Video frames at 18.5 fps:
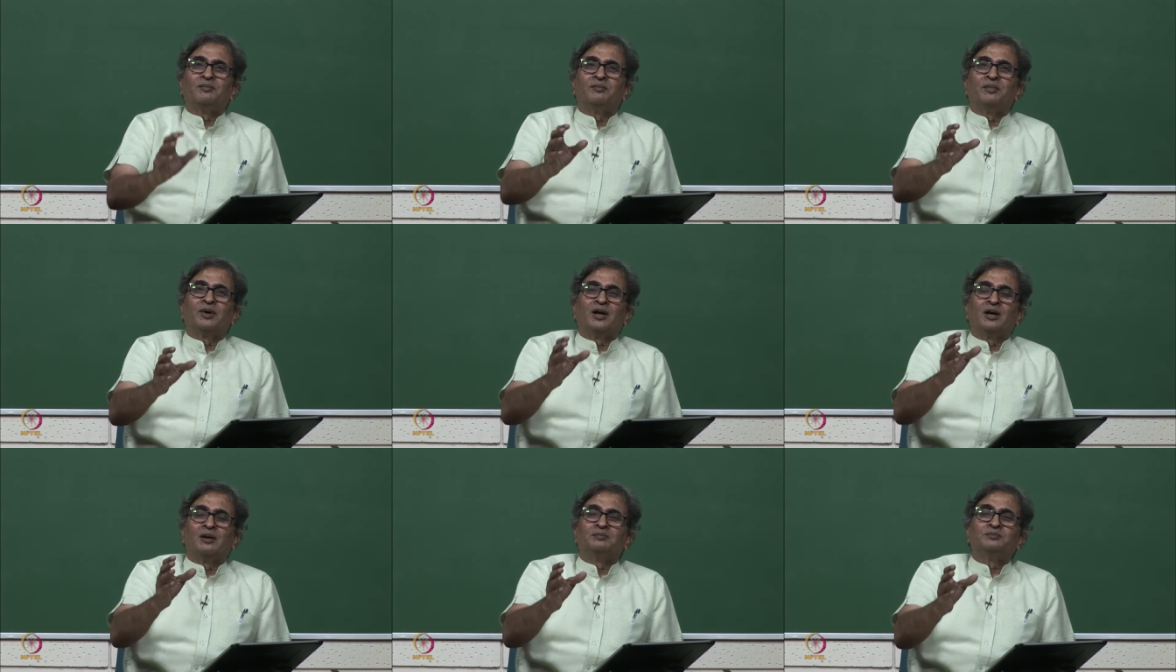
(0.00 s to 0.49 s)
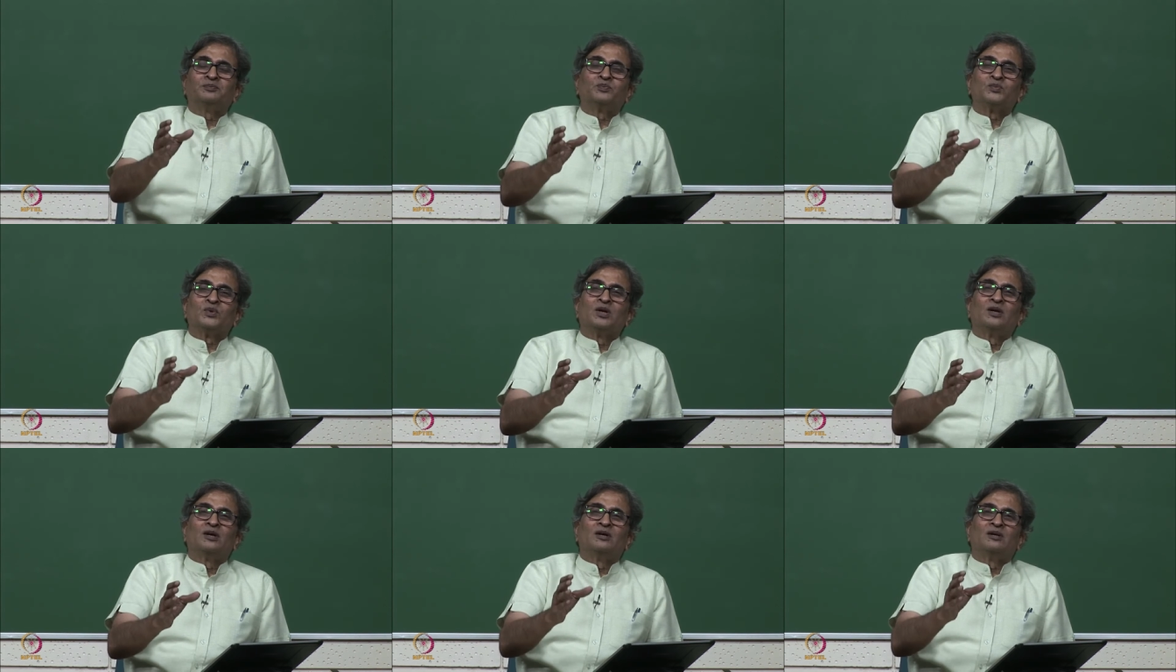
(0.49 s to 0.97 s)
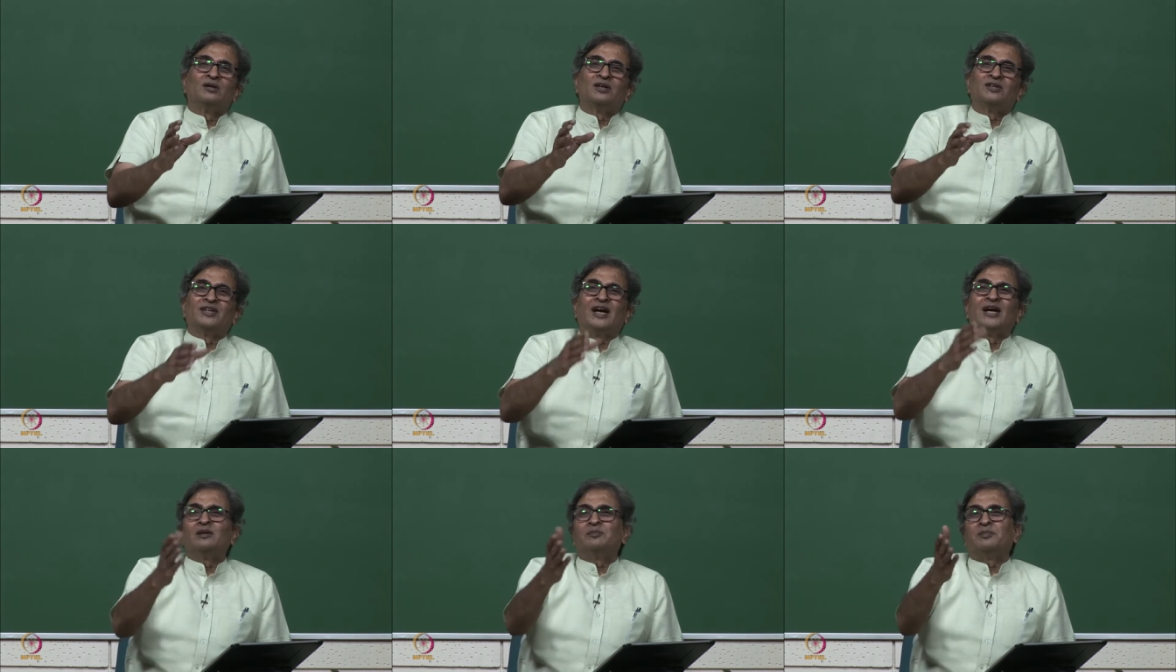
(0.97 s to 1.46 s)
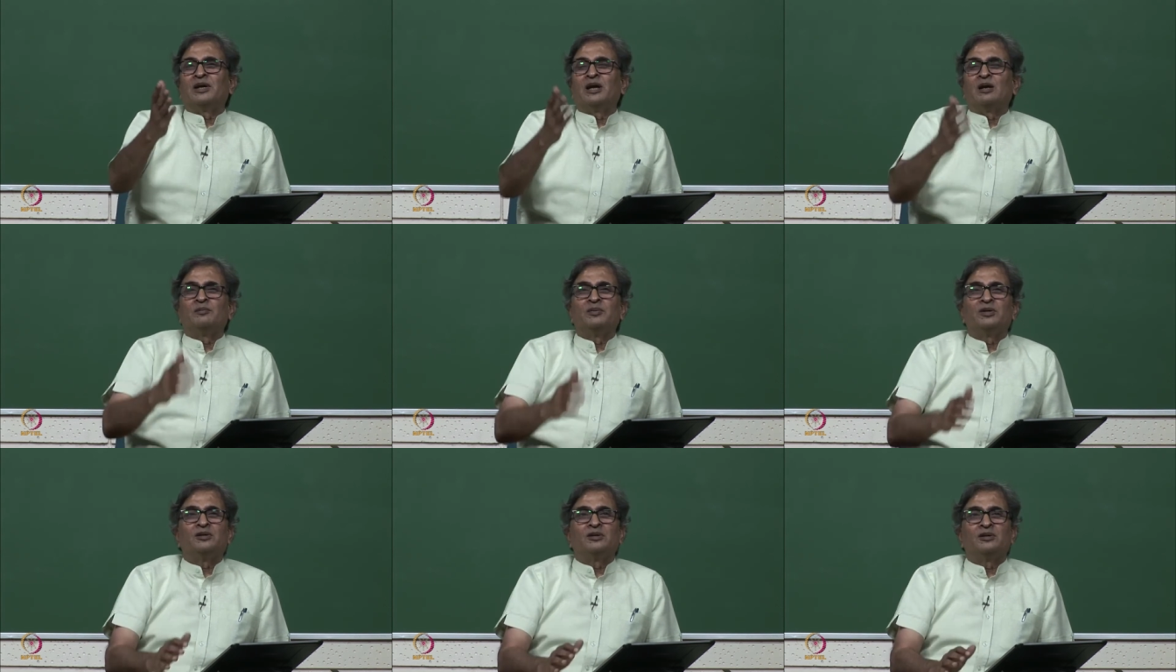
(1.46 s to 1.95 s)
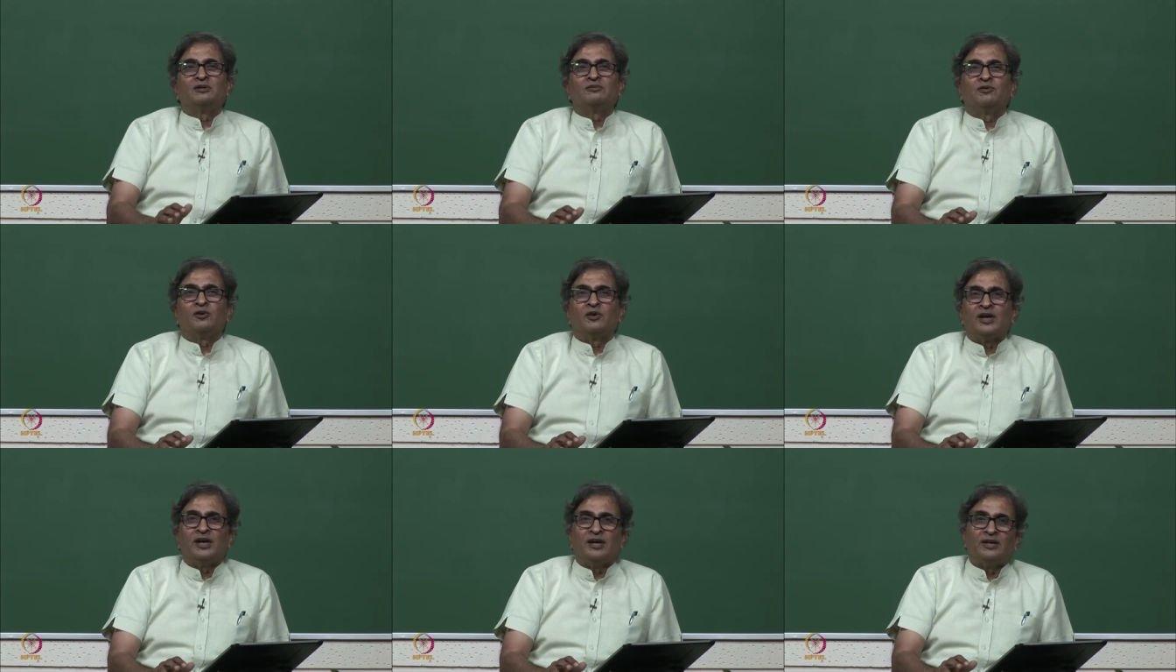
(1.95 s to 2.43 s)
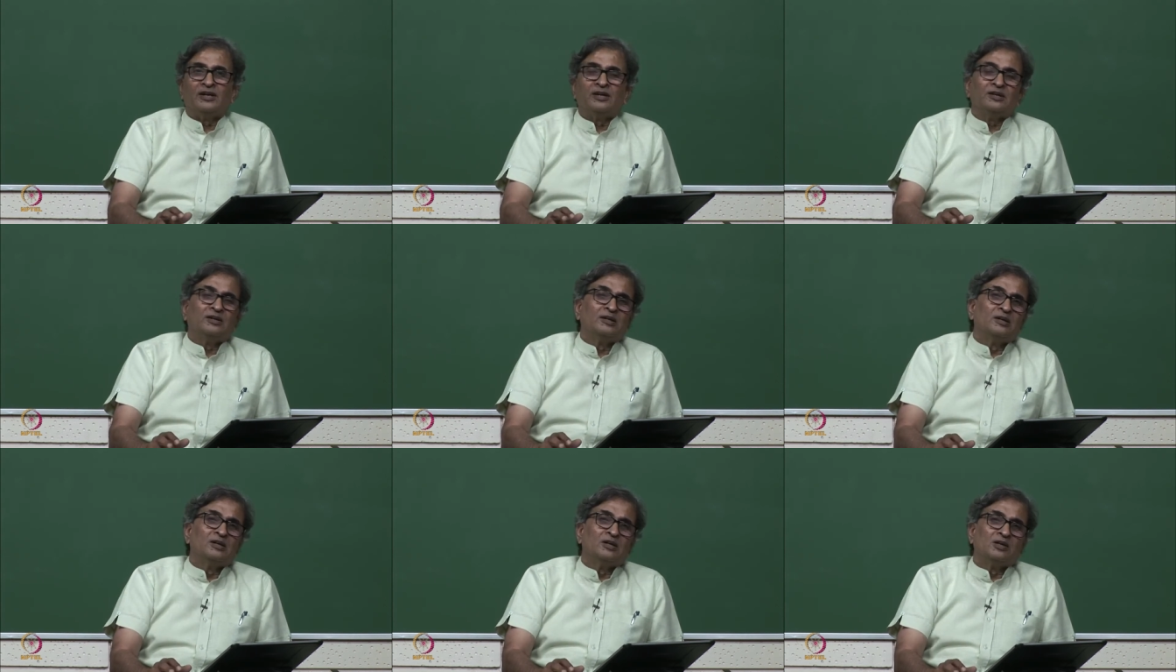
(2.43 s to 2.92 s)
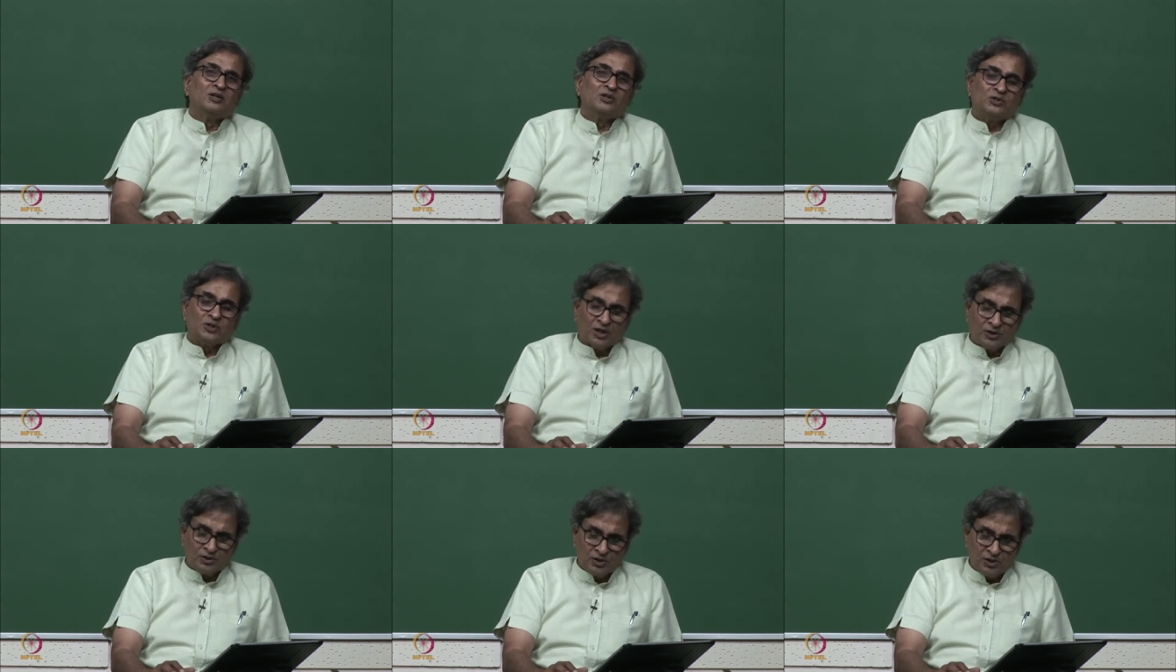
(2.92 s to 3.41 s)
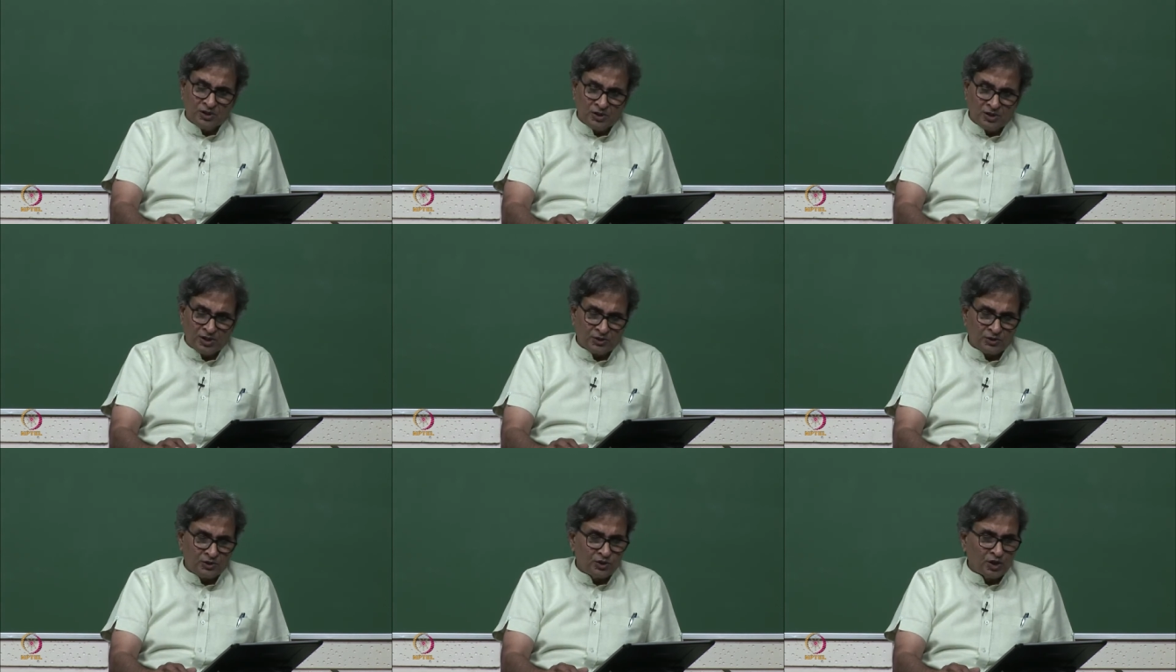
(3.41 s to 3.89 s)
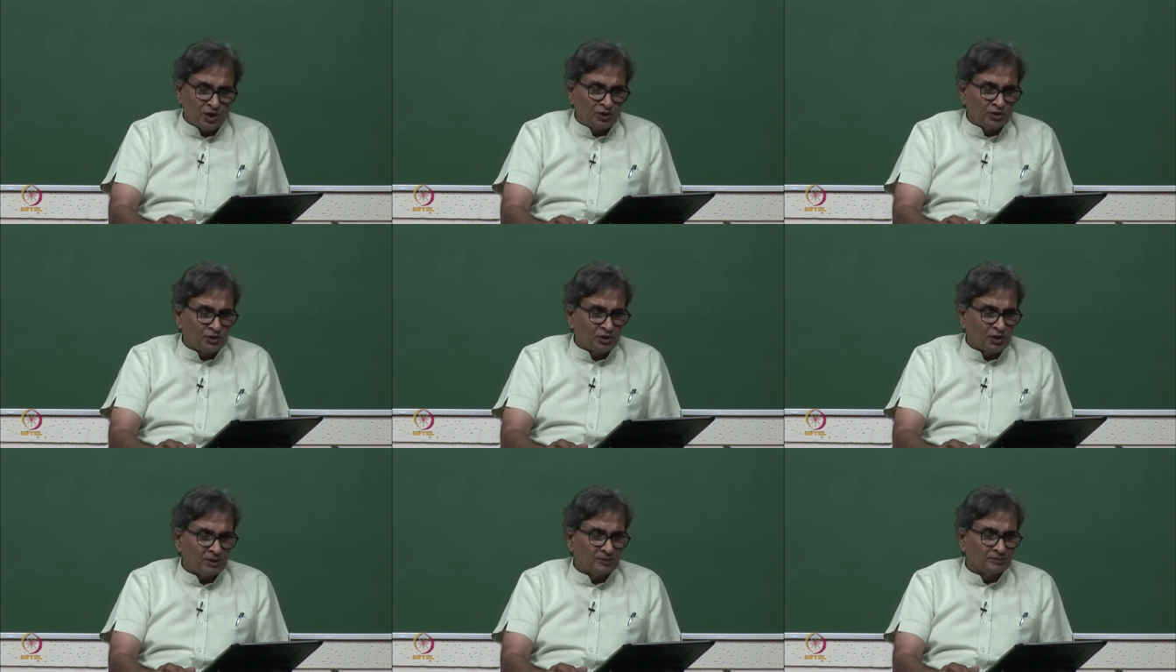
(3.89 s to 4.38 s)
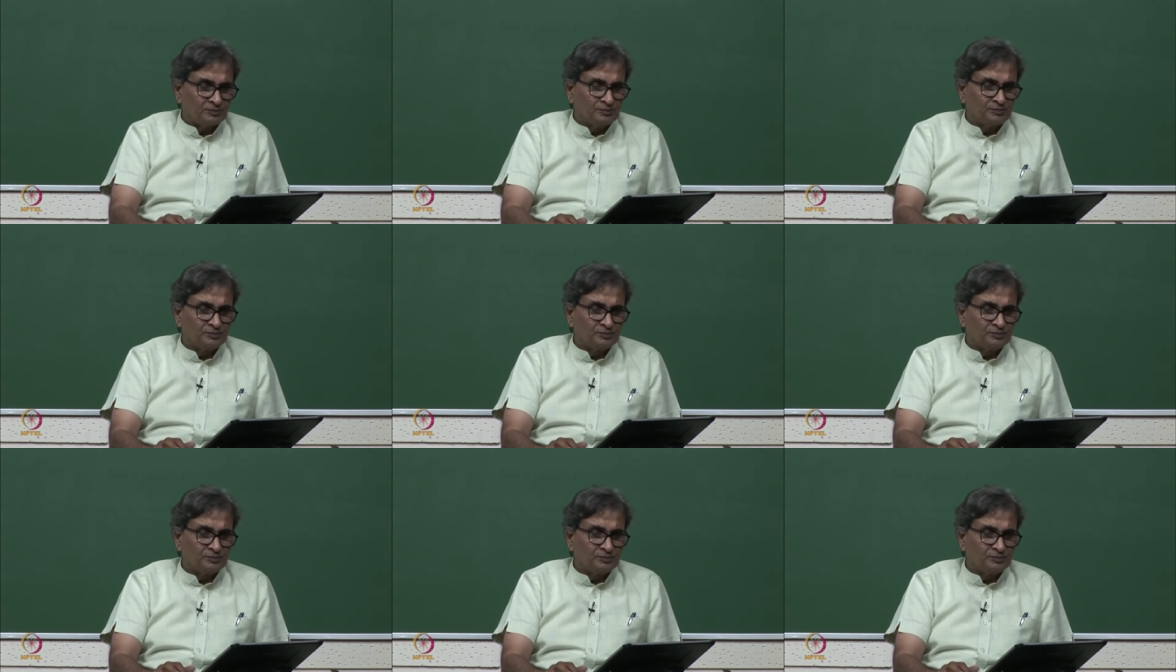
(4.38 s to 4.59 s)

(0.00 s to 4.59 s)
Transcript: become design parameters for any such heat exchanger.